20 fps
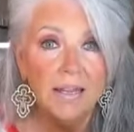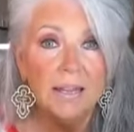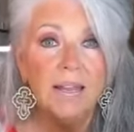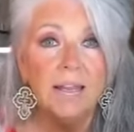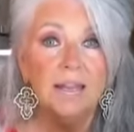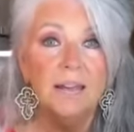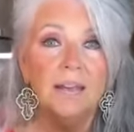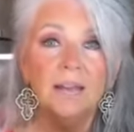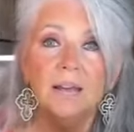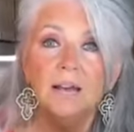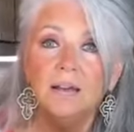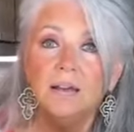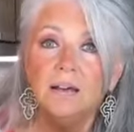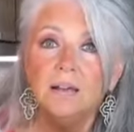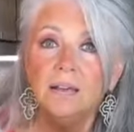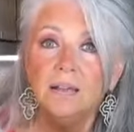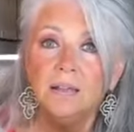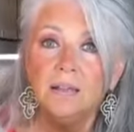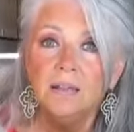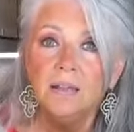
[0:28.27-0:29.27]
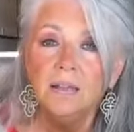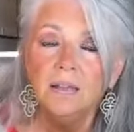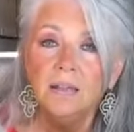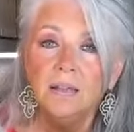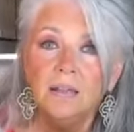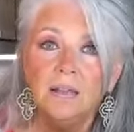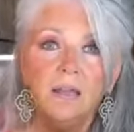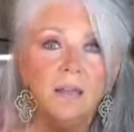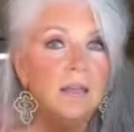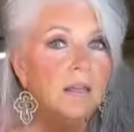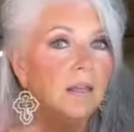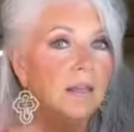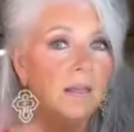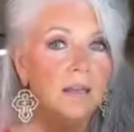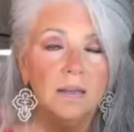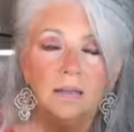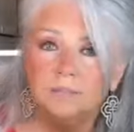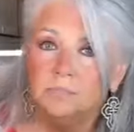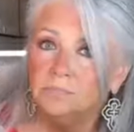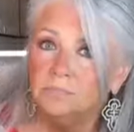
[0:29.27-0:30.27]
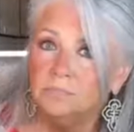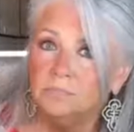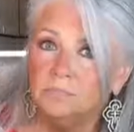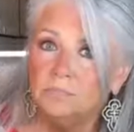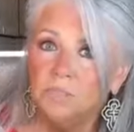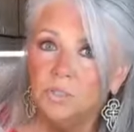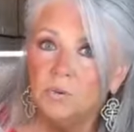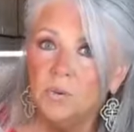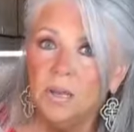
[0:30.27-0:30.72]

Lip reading: And honey, you